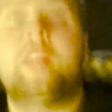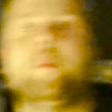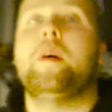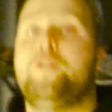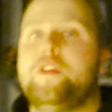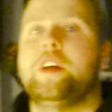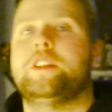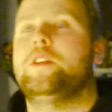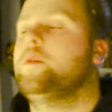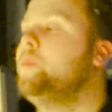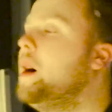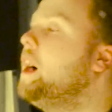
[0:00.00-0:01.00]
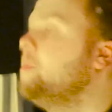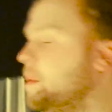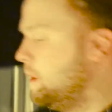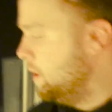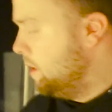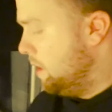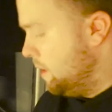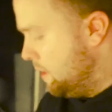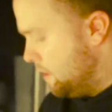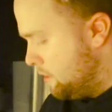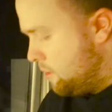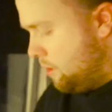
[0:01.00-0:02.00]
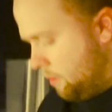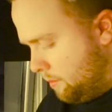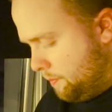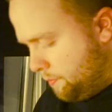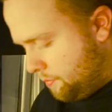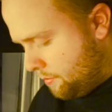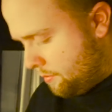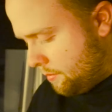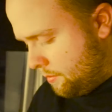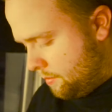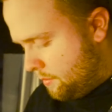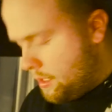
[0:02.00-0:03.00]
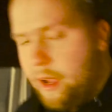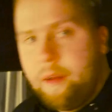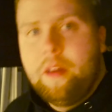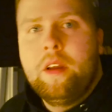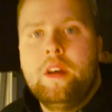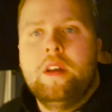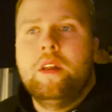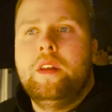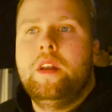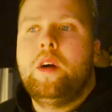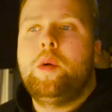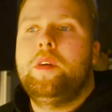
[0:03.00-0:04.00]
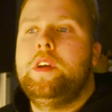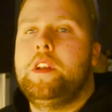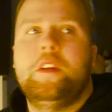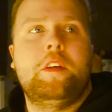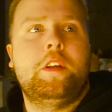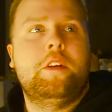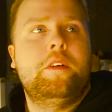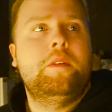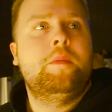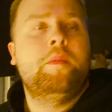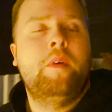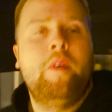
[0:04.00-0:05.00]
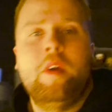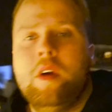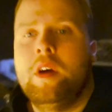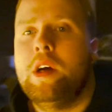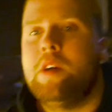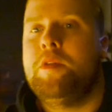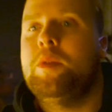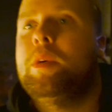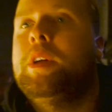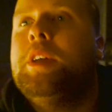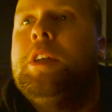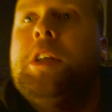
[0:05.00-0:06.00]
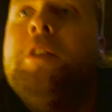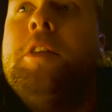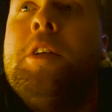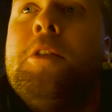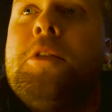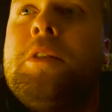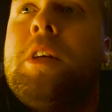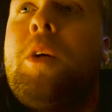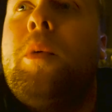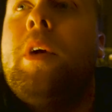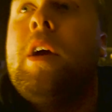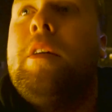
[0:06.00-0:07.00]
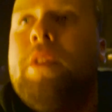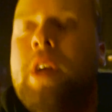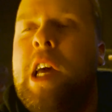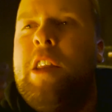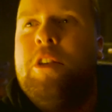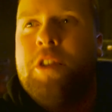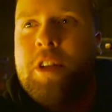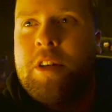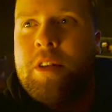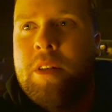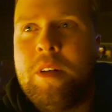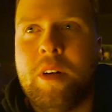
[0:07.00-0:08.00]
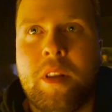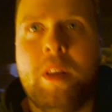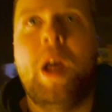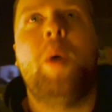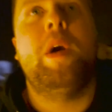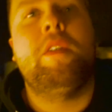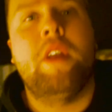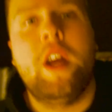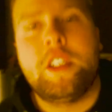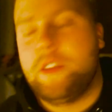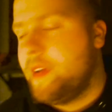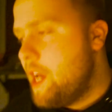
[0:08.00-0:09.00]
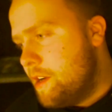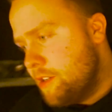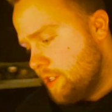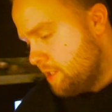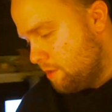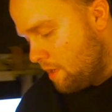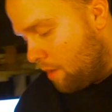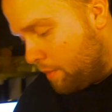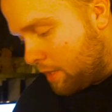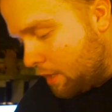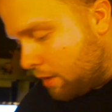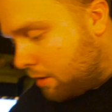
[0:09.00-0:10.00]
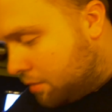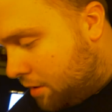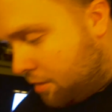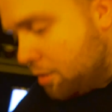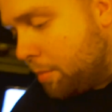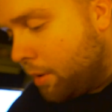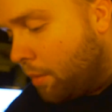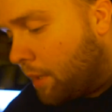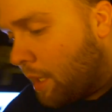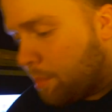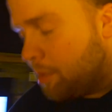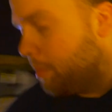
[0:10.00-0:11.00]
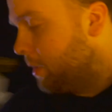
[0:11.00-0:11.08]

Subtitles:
in my face, not behind me. So, yeah. Now we've eaten dinner. Everyone has eaten dinner, so now we have energy. Now we have a lot of energy. So now we can continue blowing up the